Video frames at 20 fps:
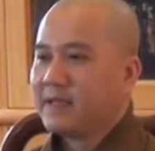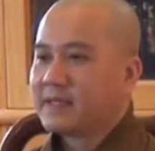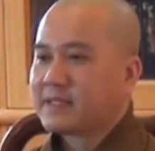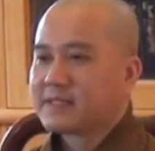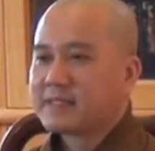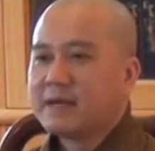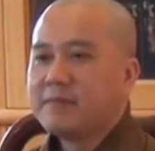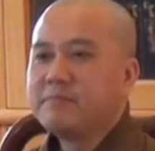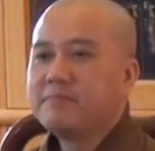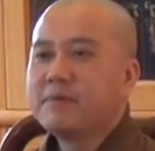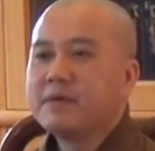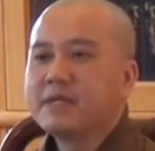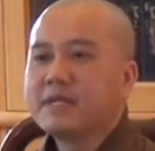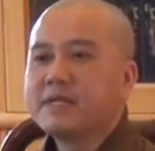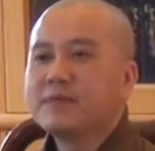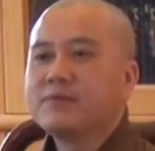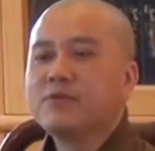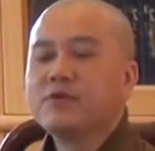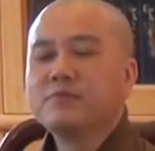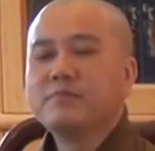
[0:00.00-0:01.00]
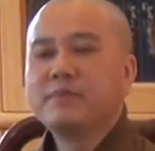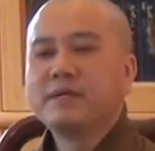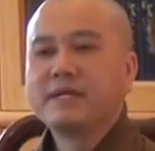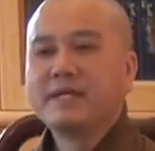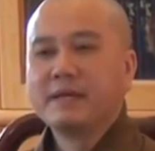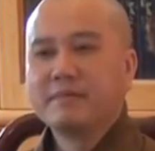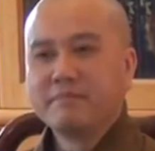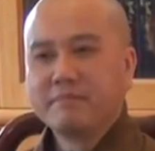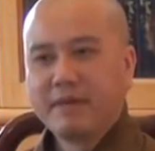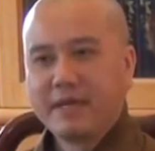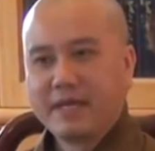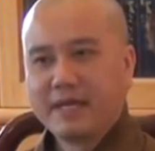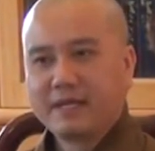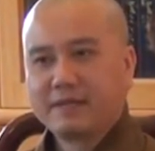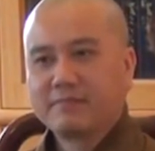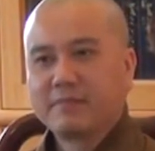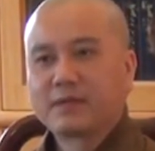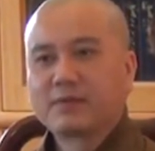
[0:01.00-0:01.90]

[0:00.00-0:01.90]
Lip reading: somebody will be the main,